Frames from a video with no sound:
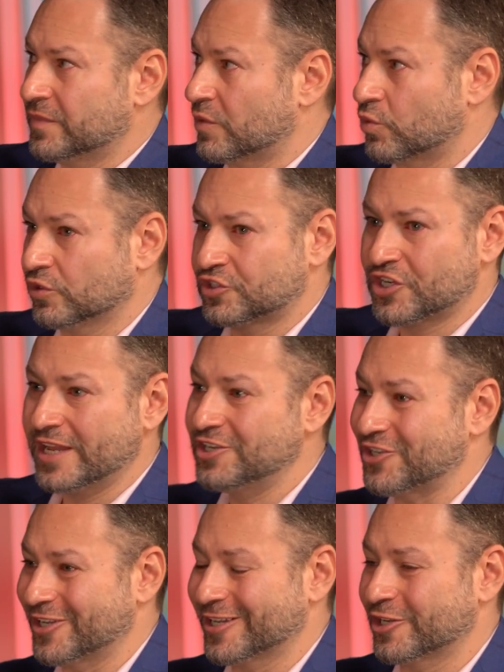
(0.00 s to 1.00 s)
the world's
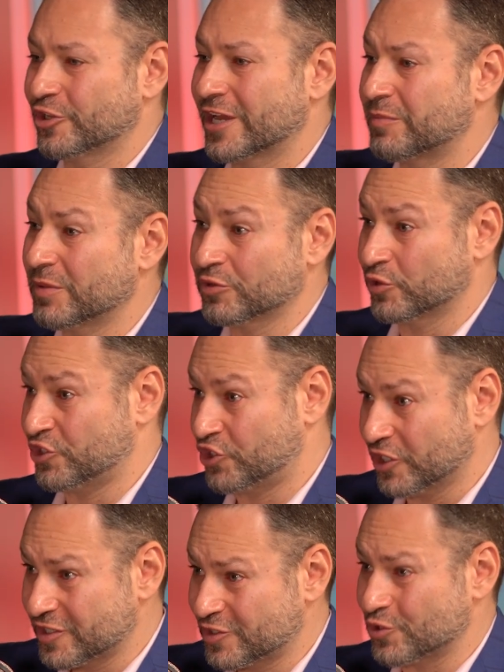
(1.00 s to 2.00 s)
changing, and you got to be able to
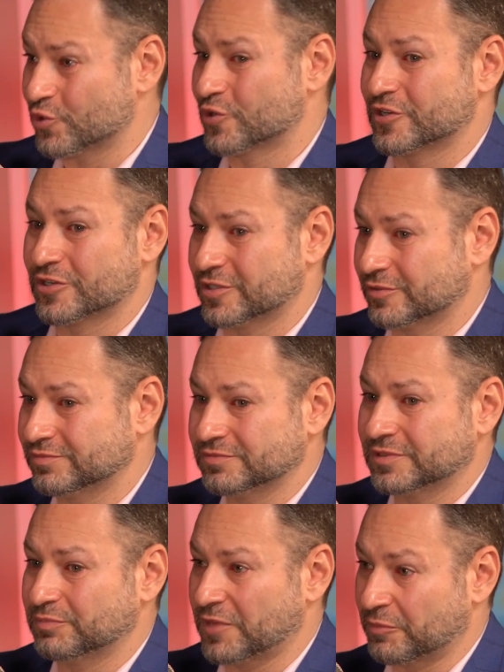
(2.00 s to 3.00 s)
adjust your
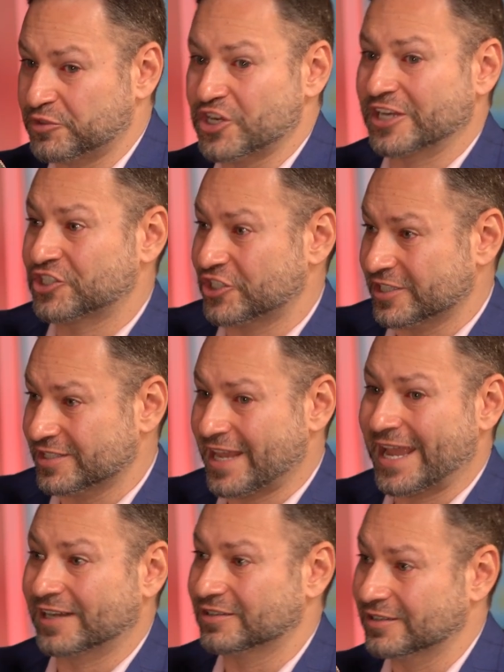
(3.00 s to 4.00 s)
objection
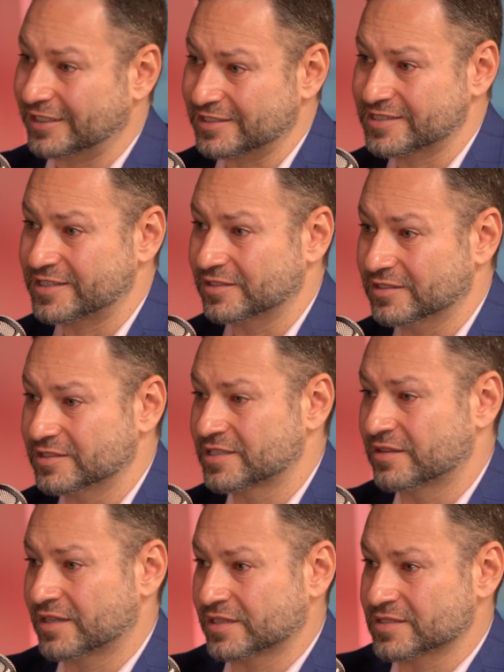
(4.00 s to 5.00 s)
handling skills
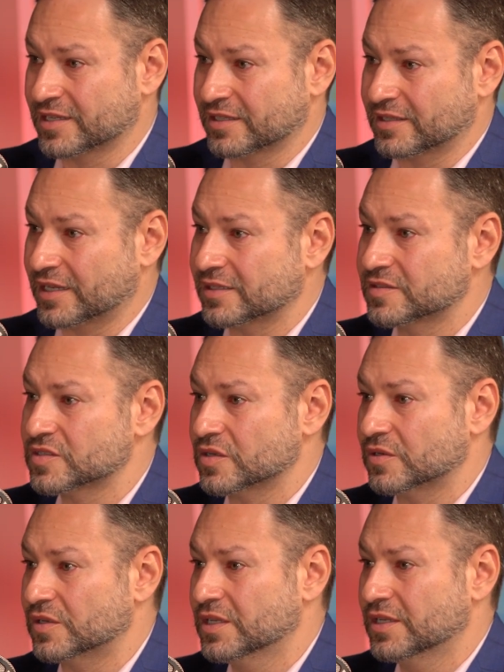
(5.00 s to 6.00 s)
and things like that.
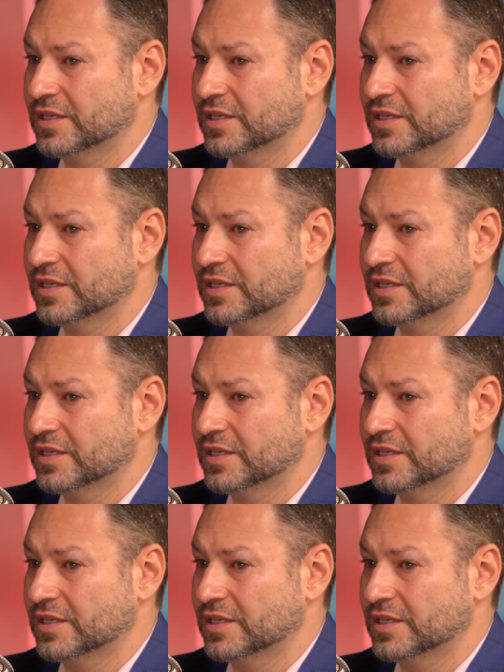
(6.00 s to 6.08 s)
So,